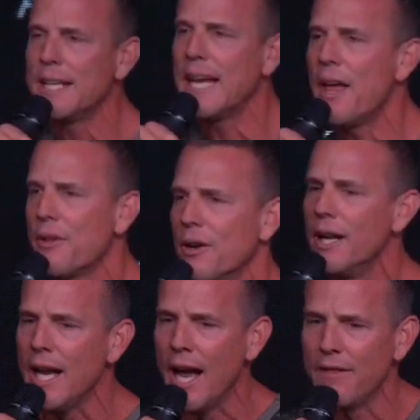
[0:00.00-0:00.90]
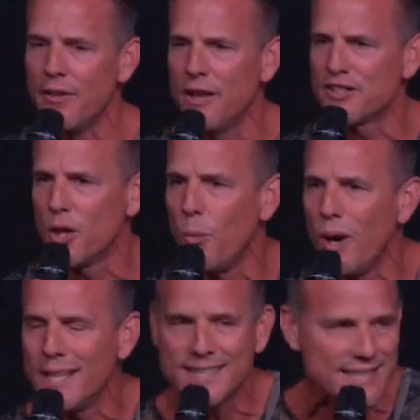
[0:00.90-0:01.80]
together, and then there's the
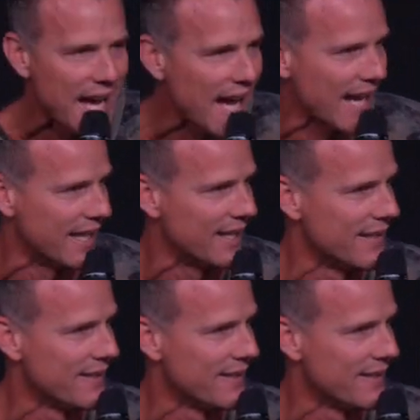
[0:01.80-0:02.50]
one side